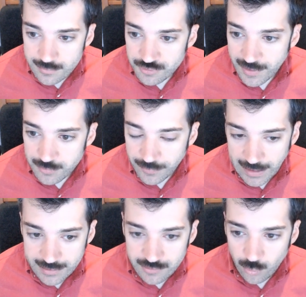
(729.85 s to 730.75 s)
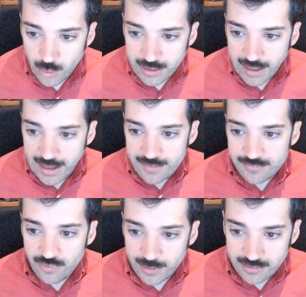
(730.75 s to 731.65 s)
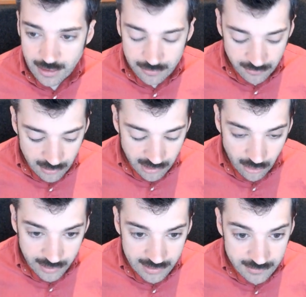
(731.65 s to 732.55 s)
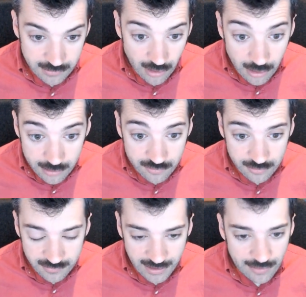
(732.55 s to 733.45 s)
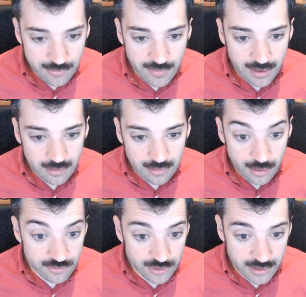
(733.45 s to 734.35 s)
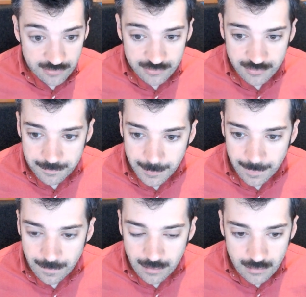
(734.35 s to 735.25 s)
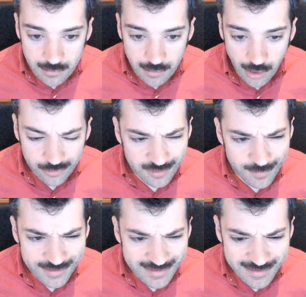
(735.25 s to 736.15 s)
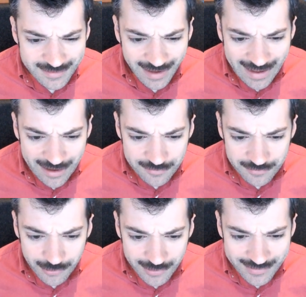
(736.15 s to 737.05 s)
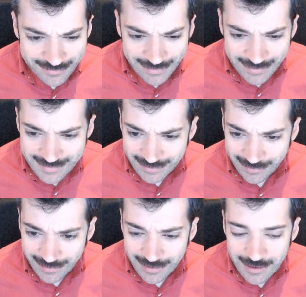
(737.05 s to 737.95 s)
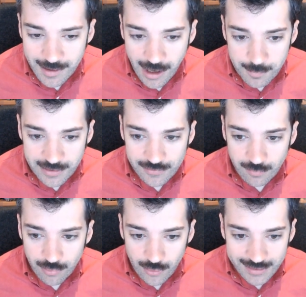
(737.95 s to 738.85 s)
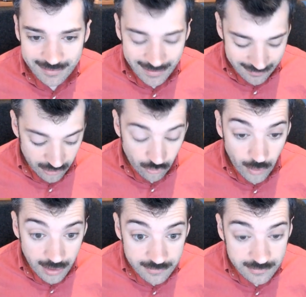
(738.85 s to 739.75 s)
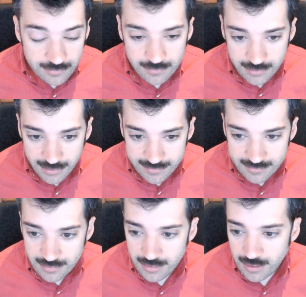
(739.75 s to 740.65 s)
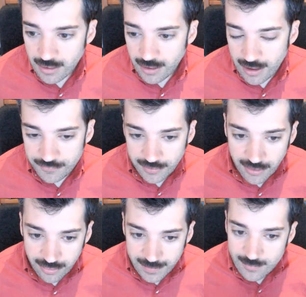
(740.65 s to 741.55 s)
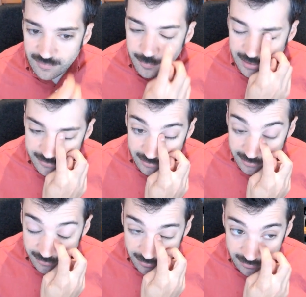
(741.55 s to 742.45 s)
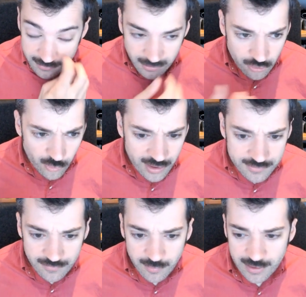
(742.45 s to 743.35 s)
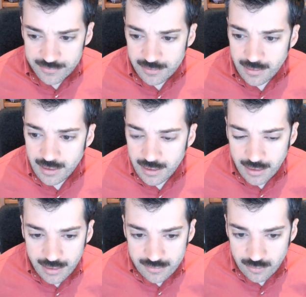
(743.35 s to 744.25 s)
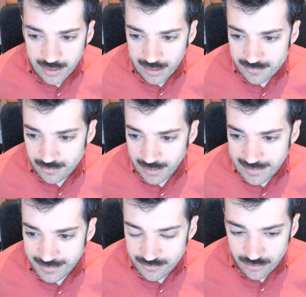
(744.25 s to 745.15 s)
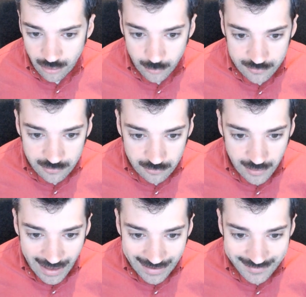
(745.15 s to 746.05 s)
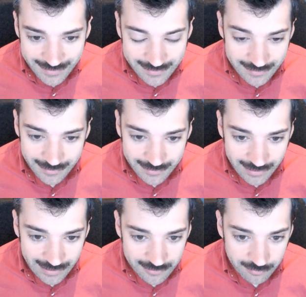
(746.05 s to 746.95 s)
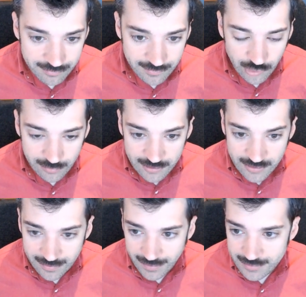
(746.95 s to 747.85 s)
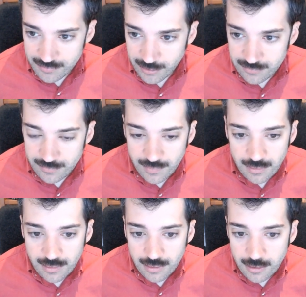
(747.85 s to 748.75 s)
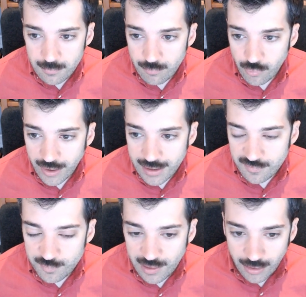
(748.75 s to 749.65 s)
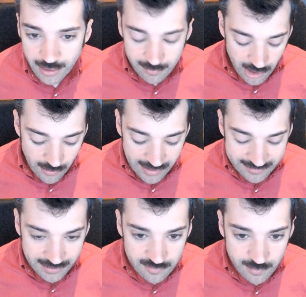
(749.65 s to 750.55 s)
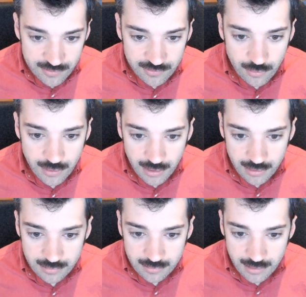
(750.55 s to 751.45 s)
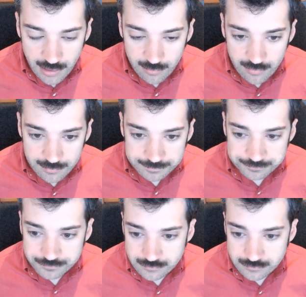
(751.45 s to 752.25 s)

So that's what that is. One half of the McDonald's logo is an arch, and together they are arches. Oh, to possess is to have, of course. Yeah, silly. A pivotal point, that's the crux. Yes. Often the theme of a puzzle is the, the crux of the puzzle. To cancel as a show is to axe it, you know, to cancel pretty much anything, I suppose. Brand of bubblegum. Oh, I see. It's bazooka gum.